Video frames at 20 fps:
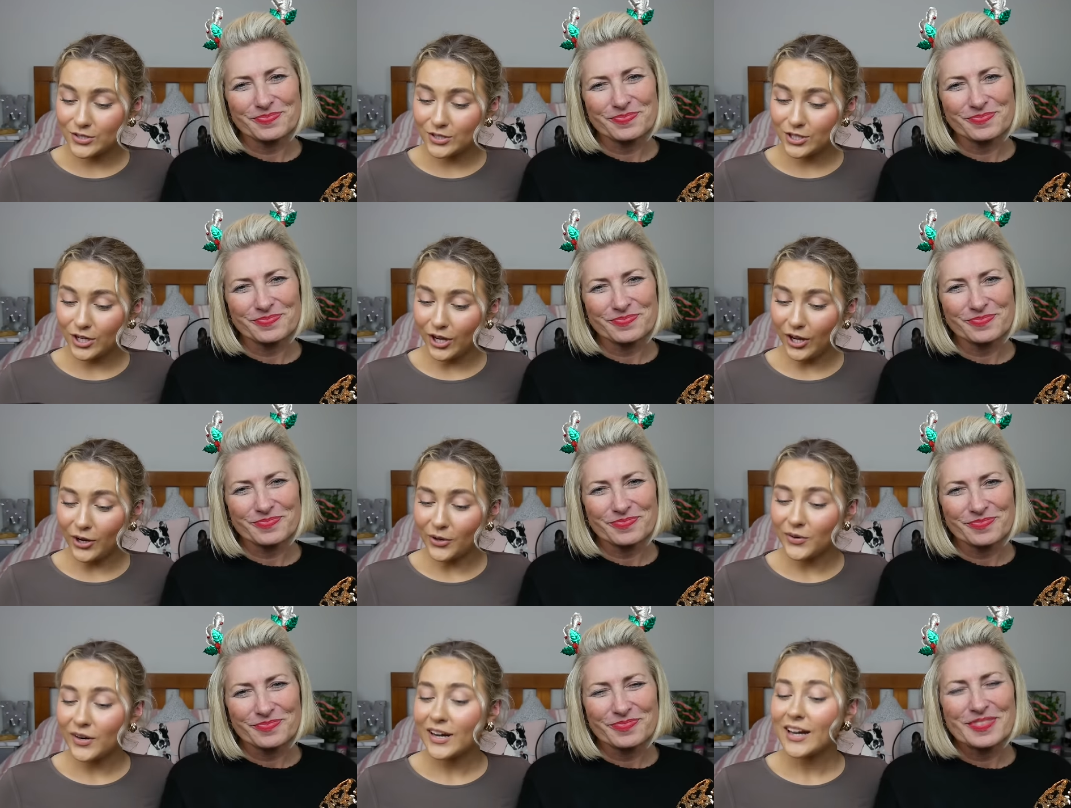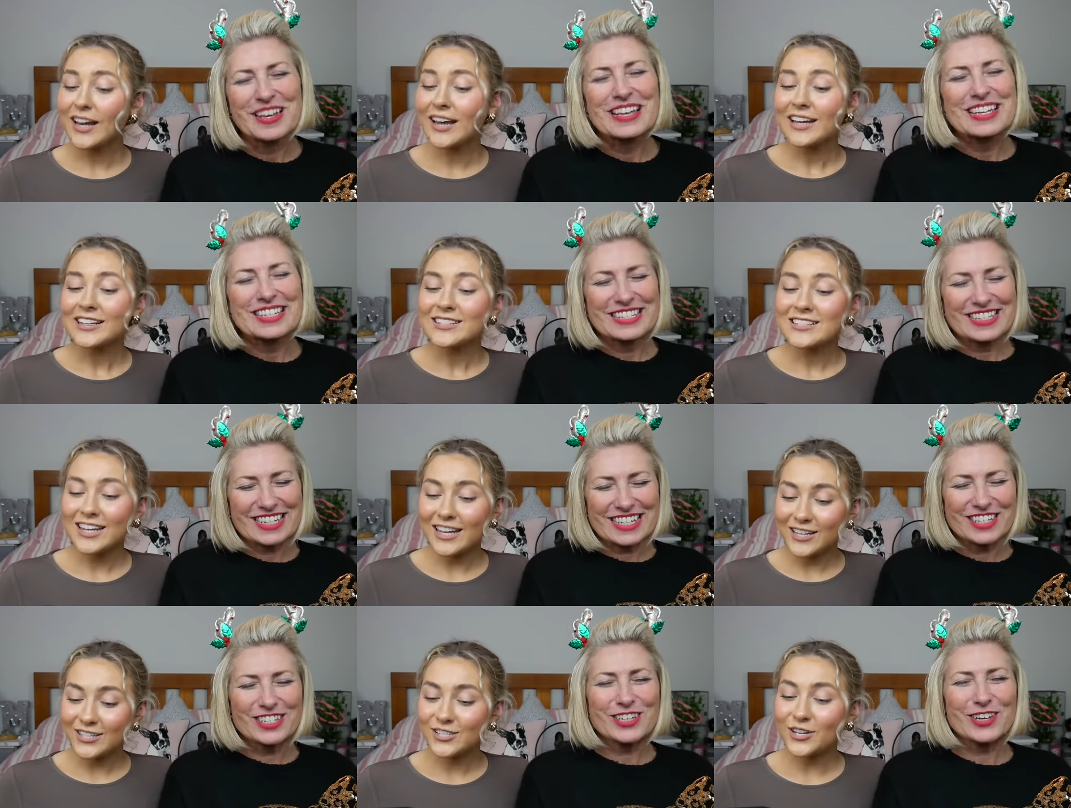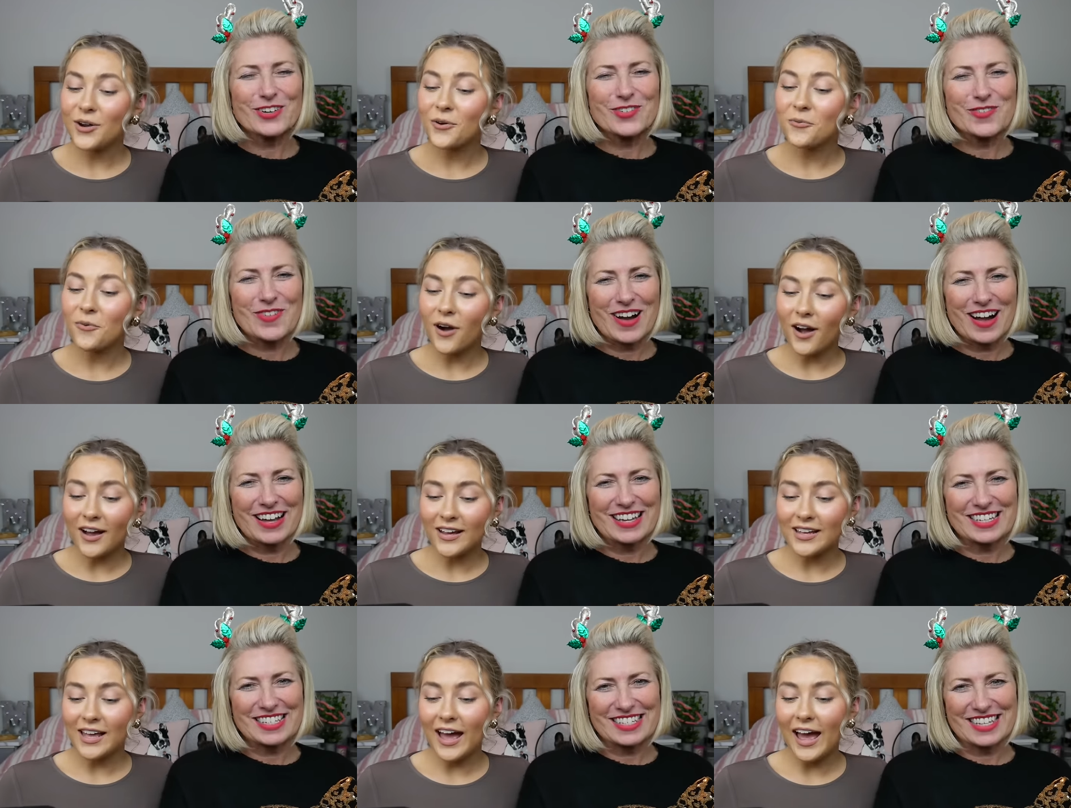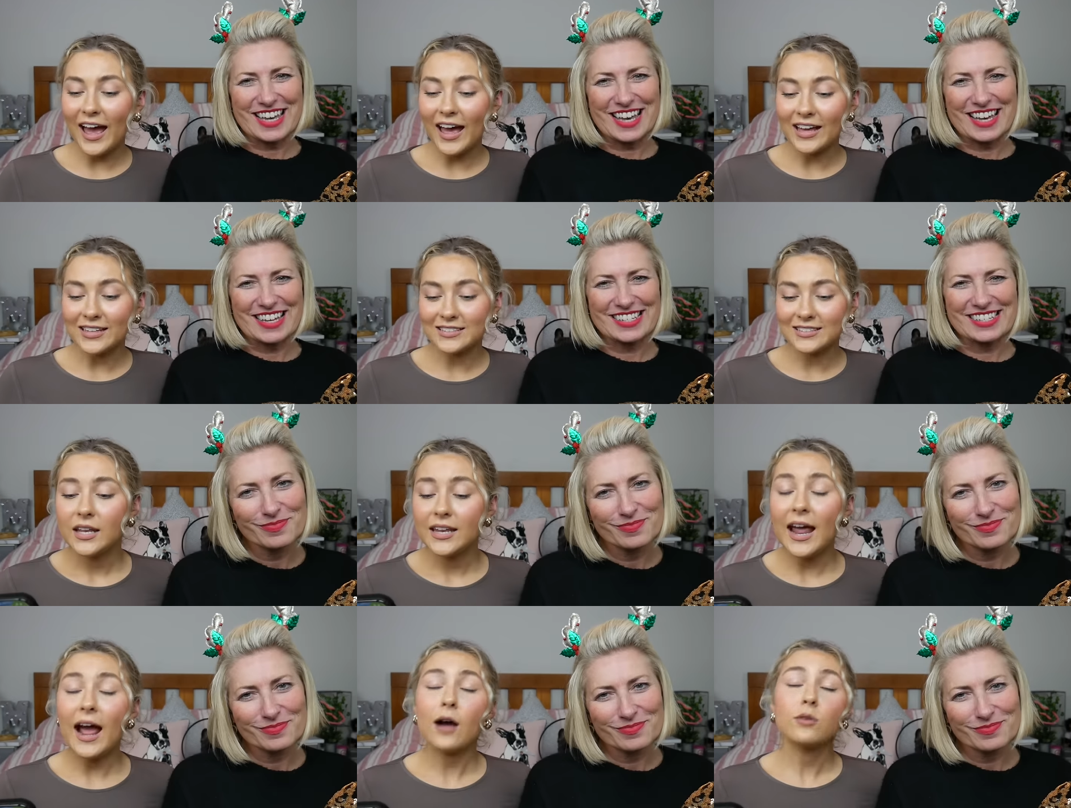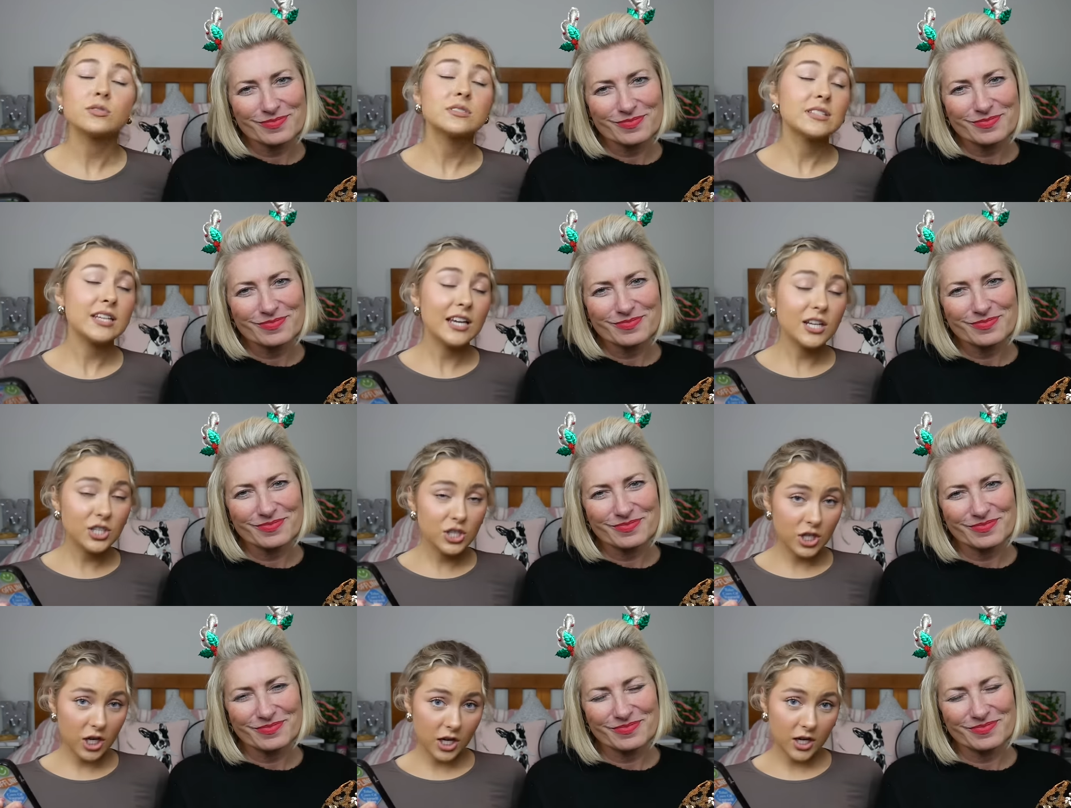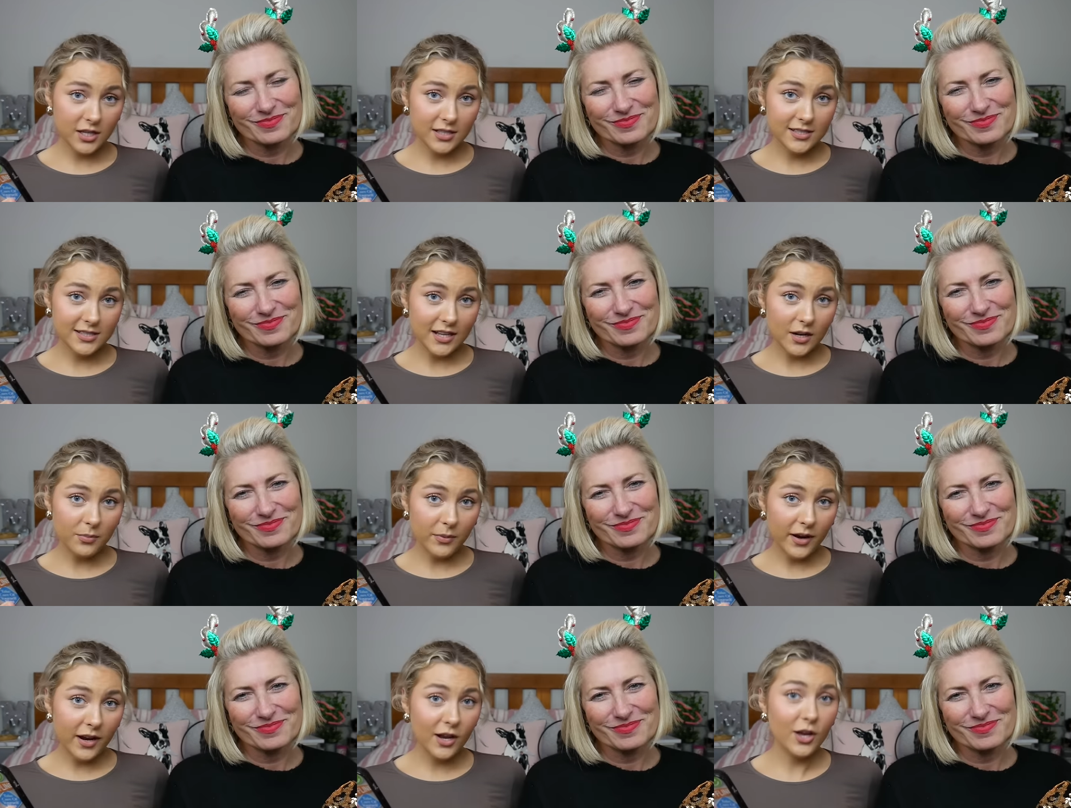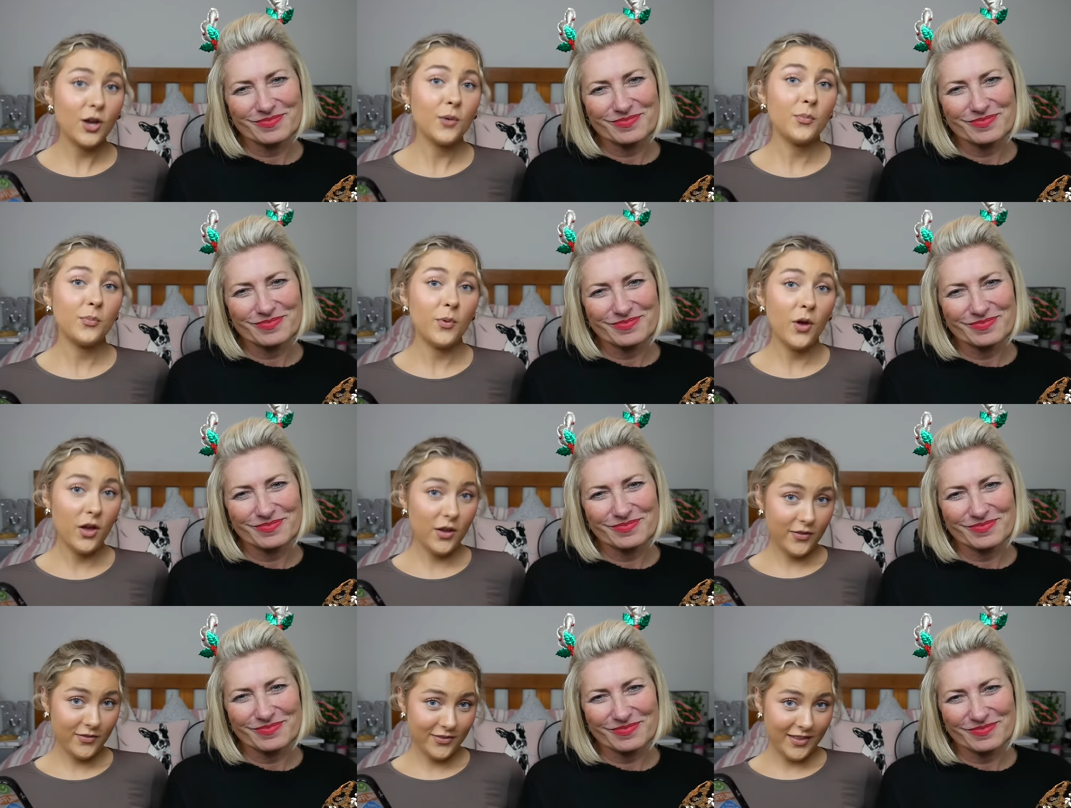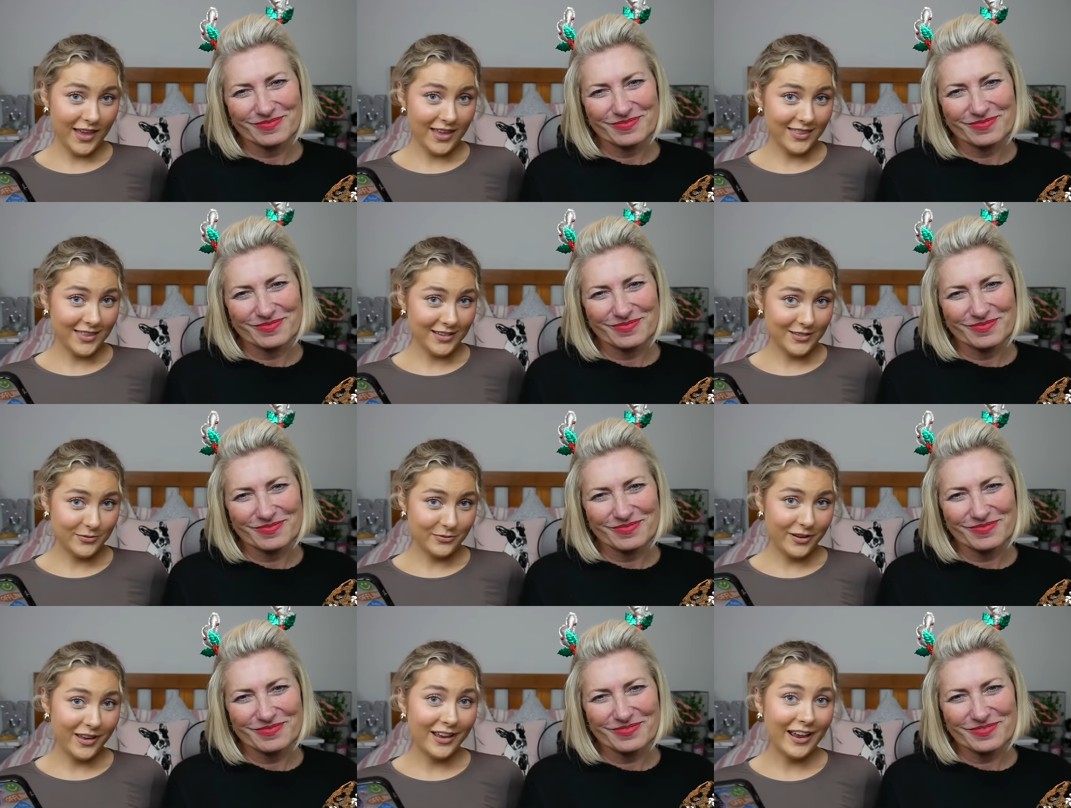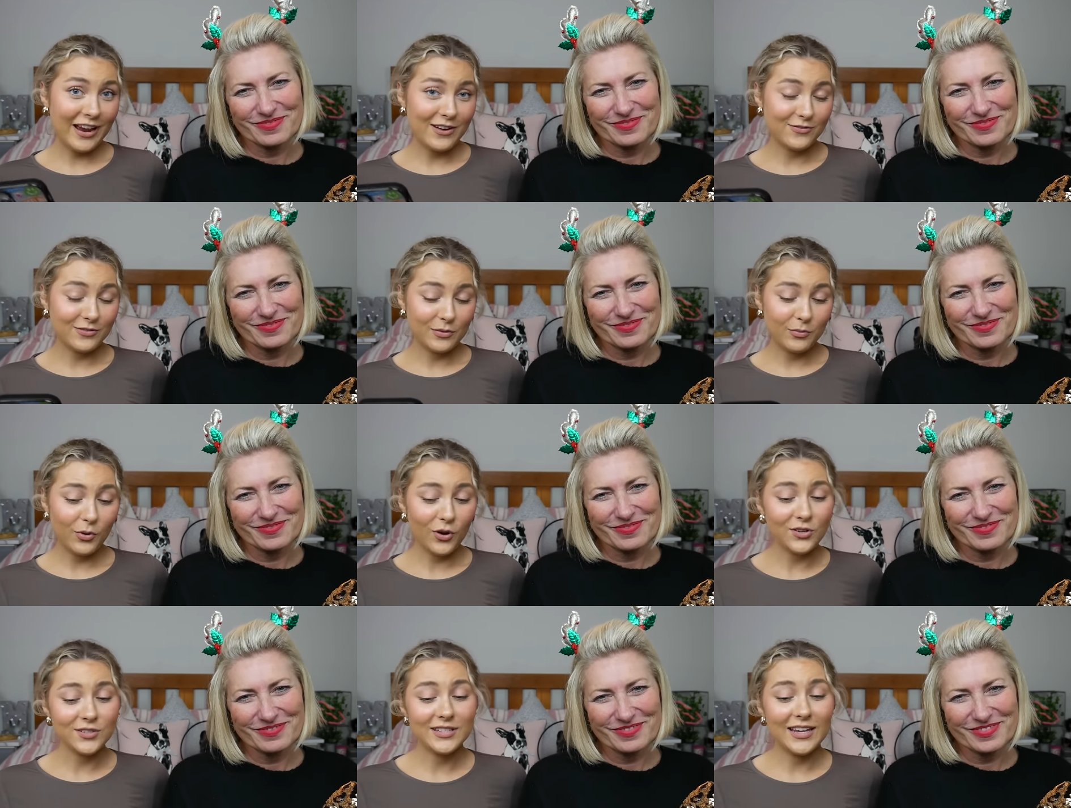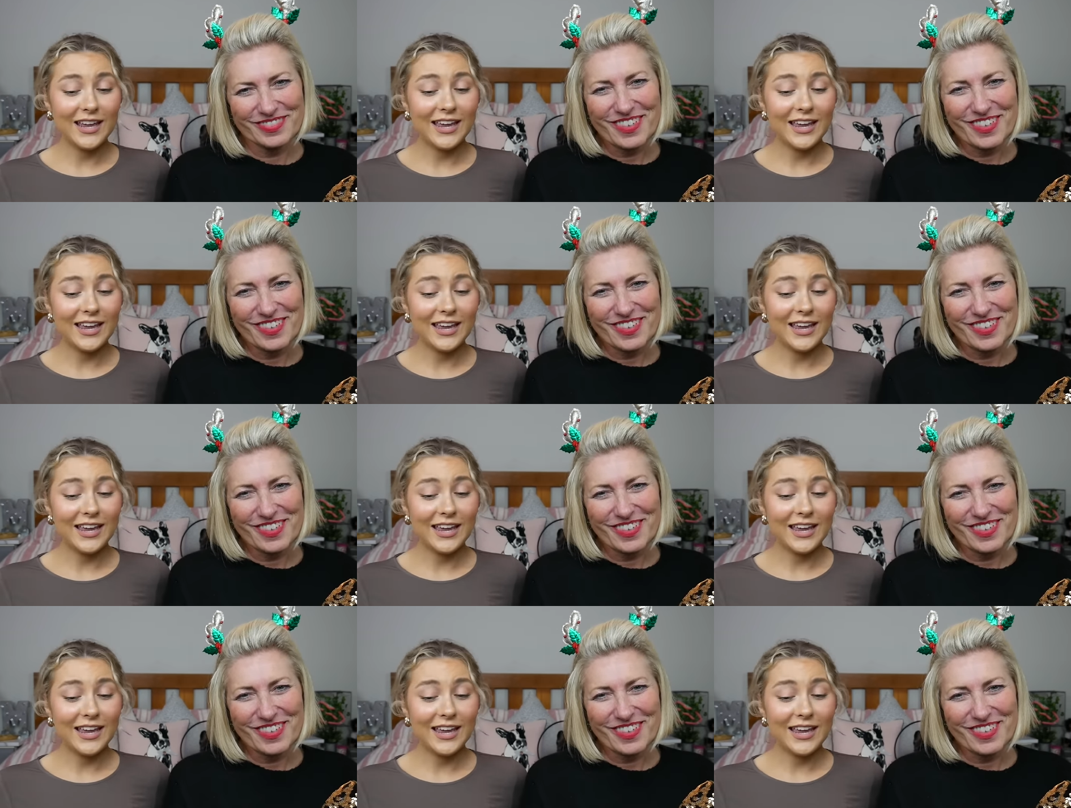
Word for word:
Speaker 1: to... Tisha Whitehead. Now, Tisha is celebrating her birthday this week, everybody.